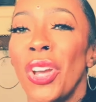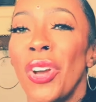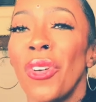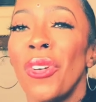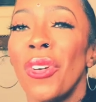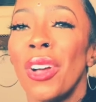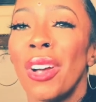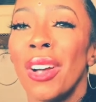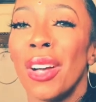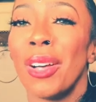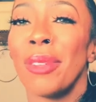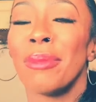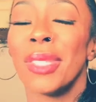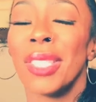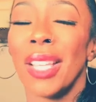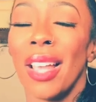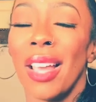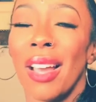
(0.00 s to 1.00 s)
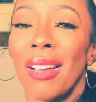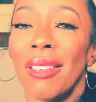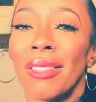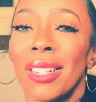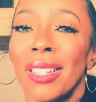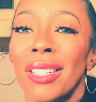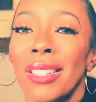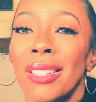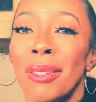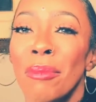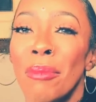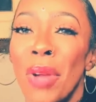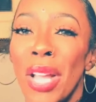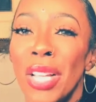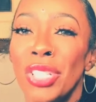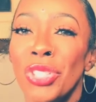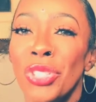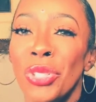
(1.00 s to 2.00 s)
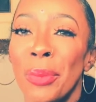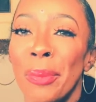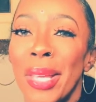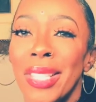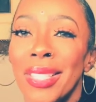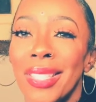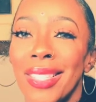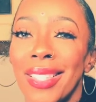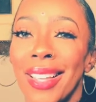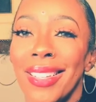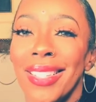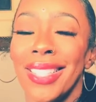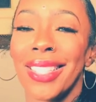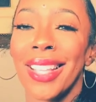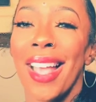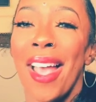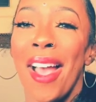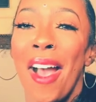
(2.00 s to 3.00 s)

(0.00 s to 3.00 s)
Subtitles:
calm down. Mind your business.